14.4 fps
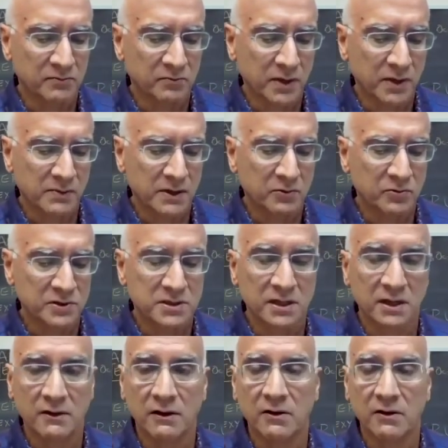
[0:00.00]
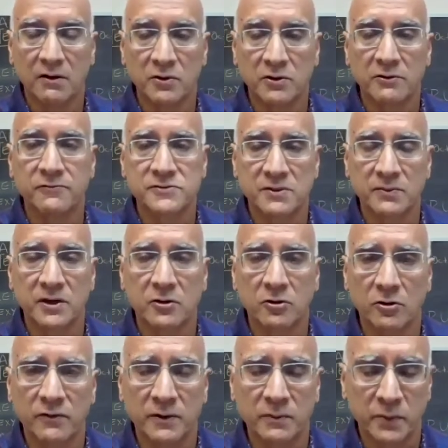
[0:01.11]
maybe I wonder if some of the
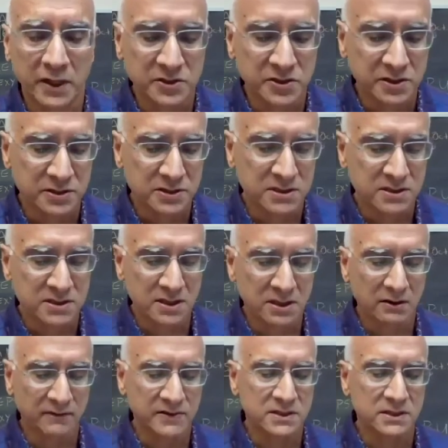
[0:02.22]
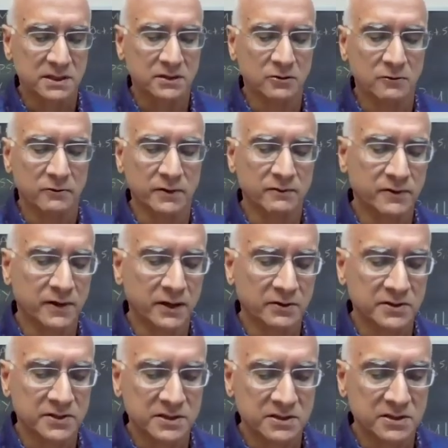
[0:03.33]
COVID patients, since obviously COVID
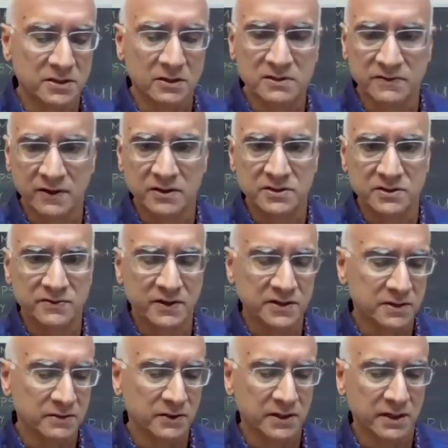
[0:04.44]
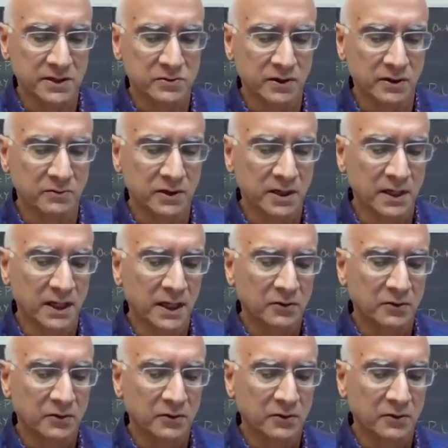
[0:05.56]
viruses, SARS virus is very similar to H1N1,